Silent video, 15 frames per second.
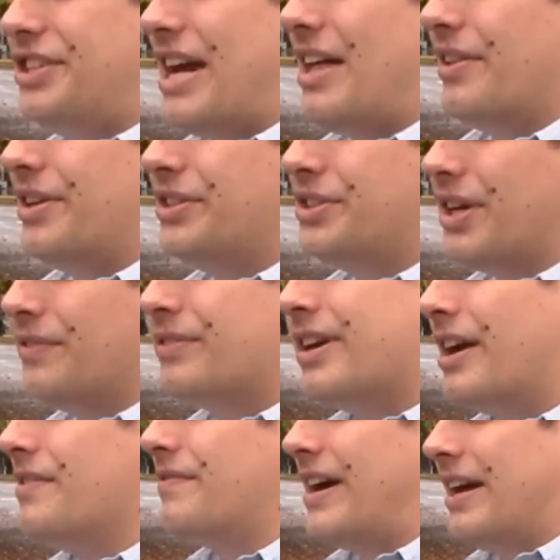challenge of
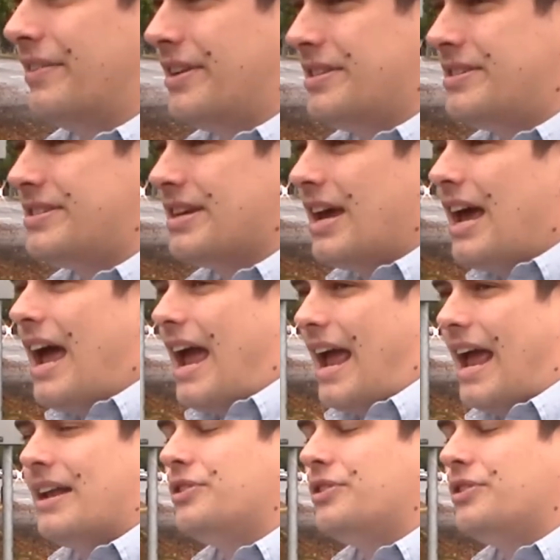gun violence and